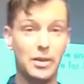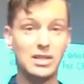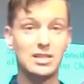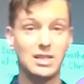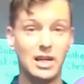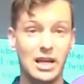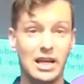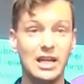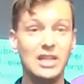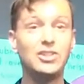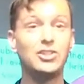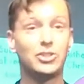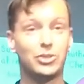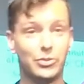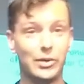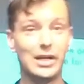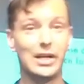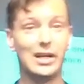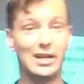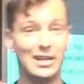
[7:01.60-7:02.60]
a
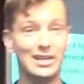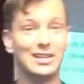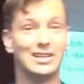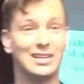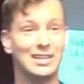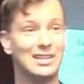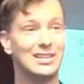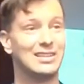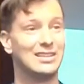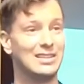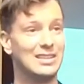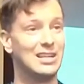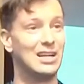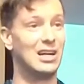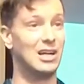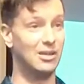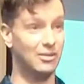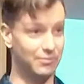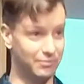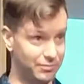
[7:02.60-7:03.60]
history
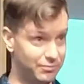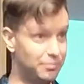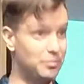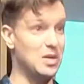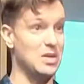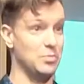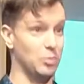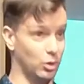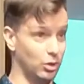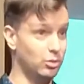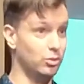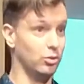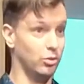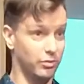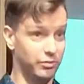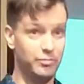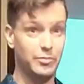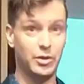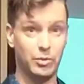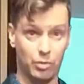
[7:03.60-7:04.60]
of people who have
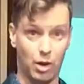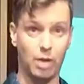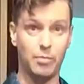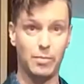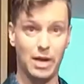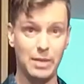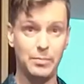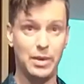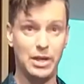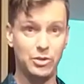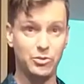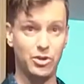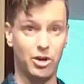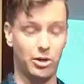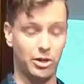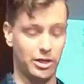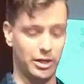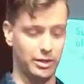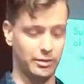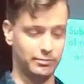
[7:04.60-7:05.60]
been run by patriarchy.